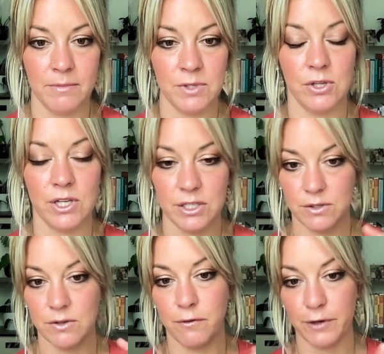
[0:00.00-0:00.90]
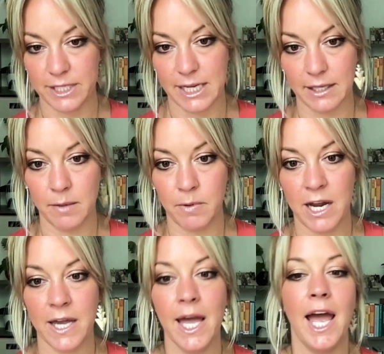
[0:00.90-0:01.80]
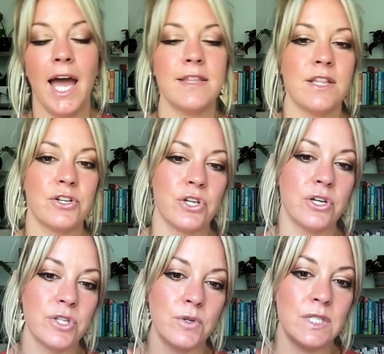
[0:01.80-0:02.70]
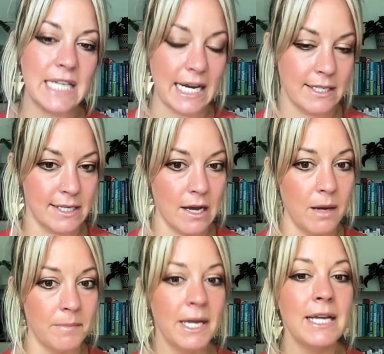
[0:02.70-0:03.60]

So there's Freestyle Libre, and then there's also Dexcom.